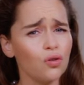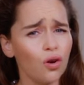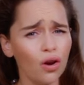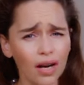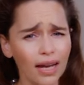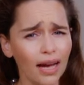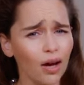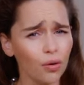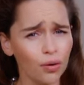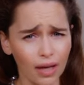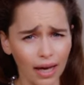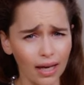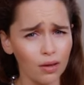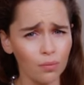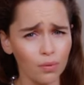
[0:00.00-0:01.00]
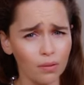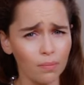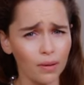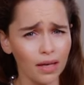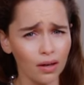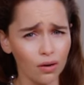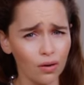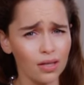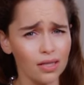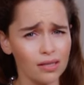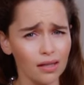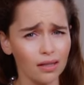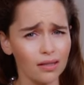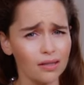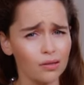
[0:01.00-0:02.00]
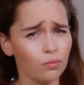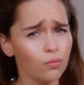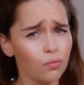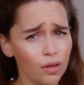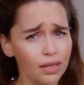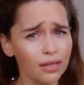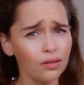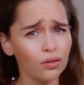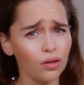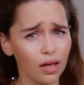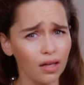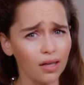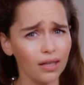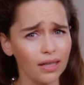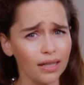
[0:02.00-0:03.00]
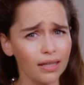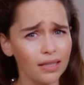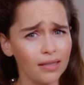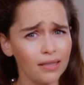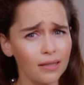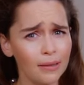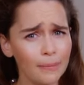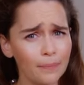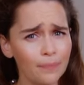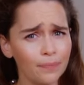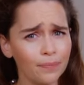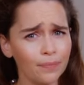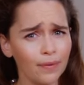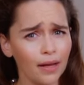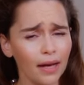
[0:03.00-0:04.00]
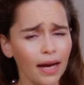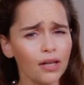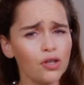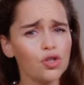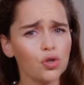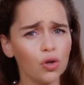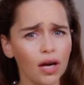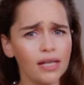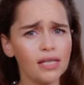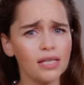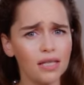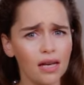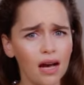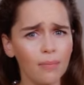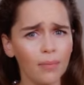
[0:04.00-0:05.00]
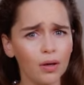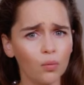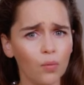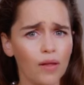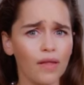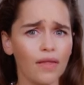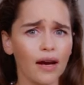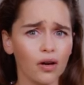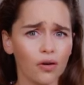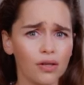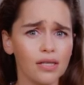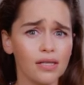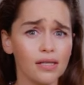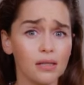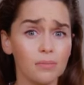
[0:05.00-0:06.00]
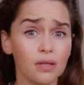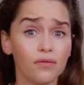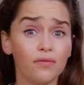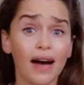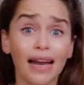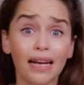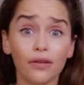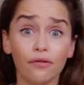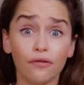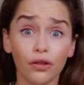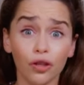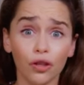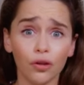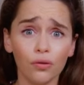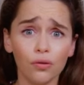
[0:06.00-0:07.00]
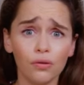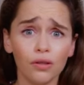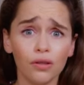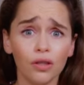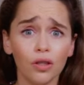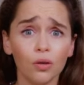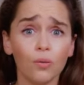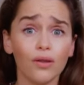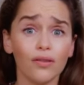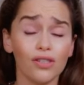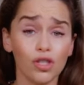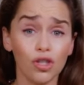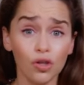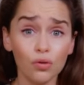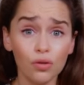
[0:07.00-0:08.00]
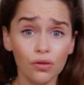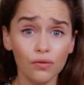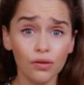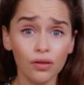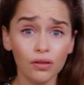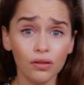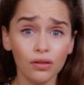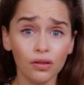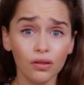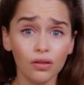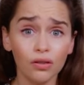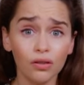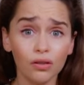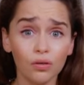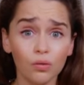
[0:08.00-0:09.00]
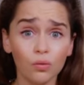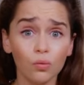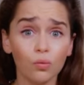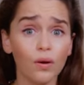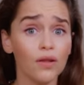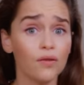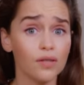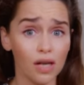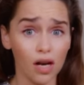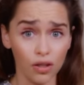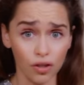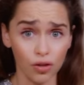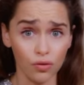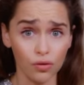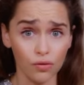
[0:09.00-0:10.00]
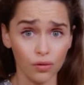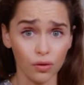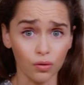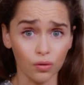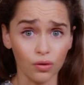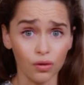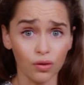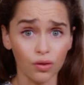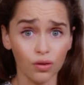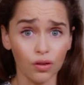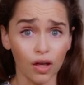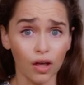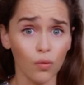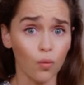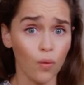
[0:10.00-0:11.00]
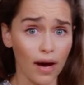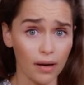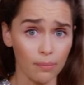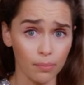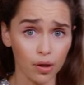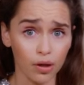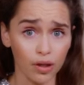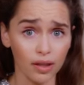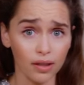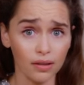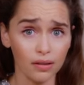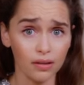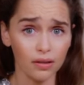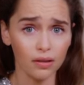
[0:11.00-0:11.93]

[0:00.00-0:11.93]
you gotta get okay with being criticized real early and try and determine whether that criticism is valid for you, whether it's useful, whether it's unuseful, and where to put it.